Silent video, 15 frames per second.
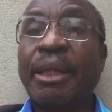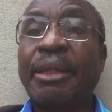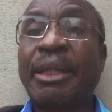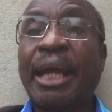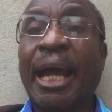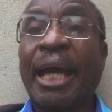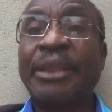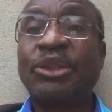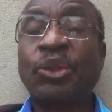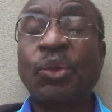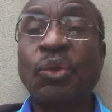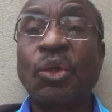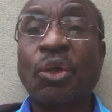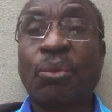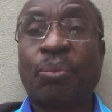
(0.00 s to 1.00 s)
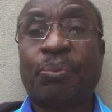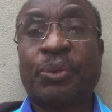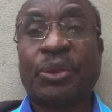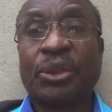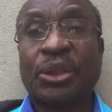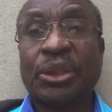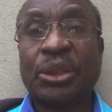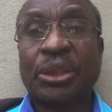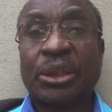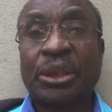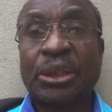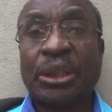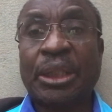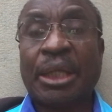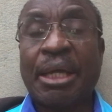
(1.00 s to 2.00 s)
there are two groups
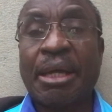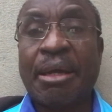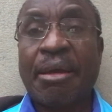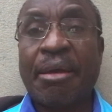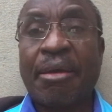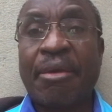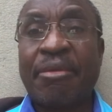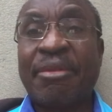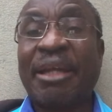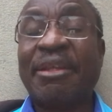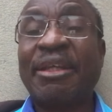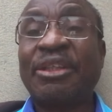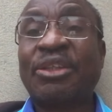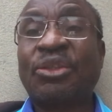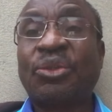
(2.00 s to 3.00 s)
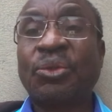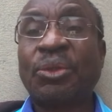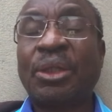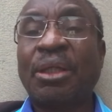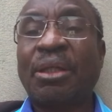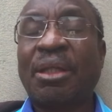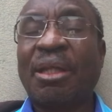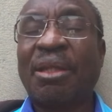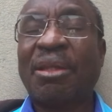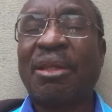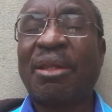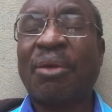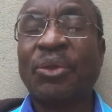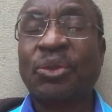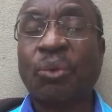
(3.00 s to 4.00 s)
that the stud-
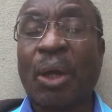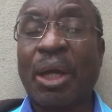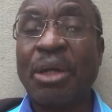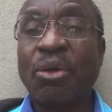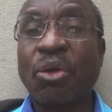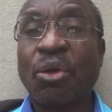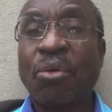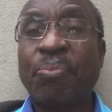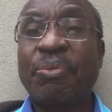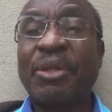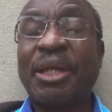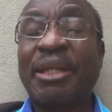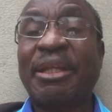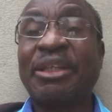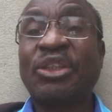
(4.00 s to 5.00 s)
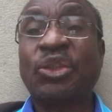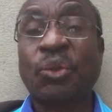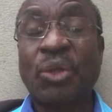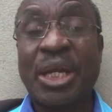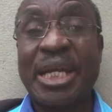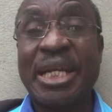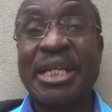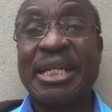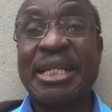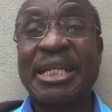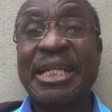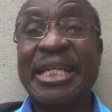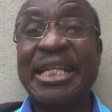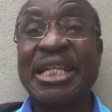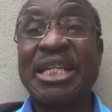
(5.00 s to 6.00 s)
there was one group that the student
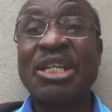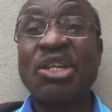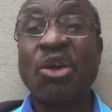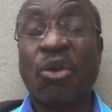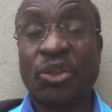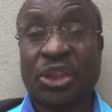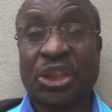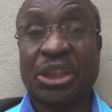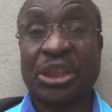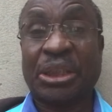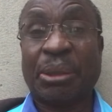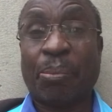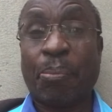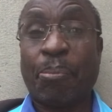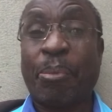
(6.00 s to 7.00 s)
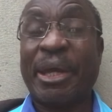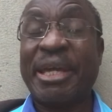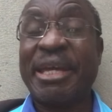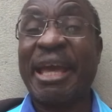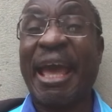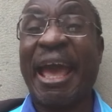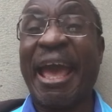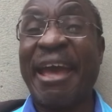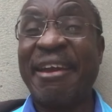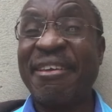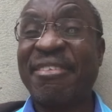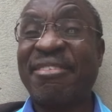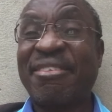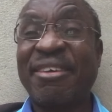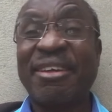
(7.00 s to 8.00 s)
did not pay
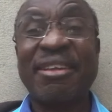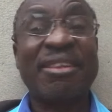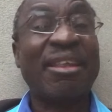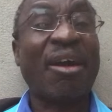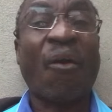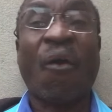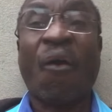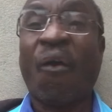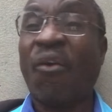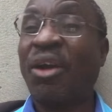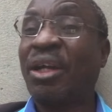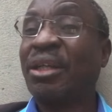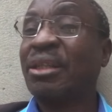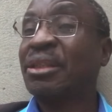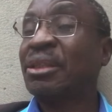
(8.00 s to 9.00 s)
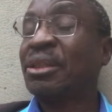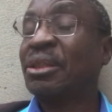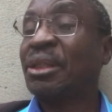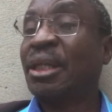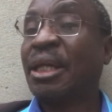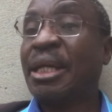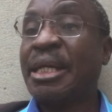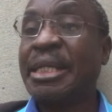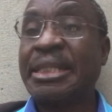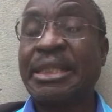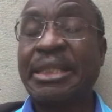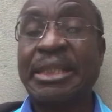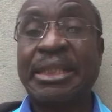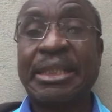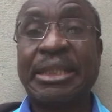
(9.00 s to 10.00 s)
anything the whole
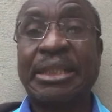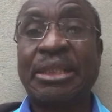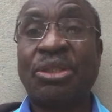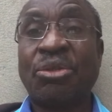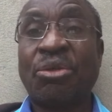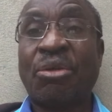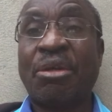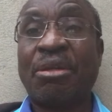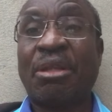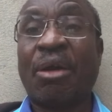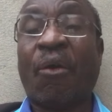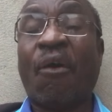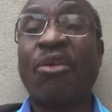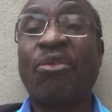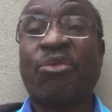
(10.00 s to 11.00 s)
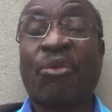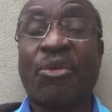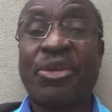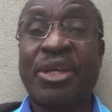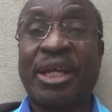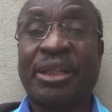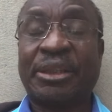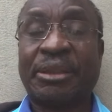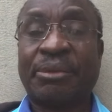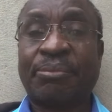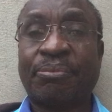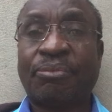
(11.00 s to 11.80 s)
the whole four years.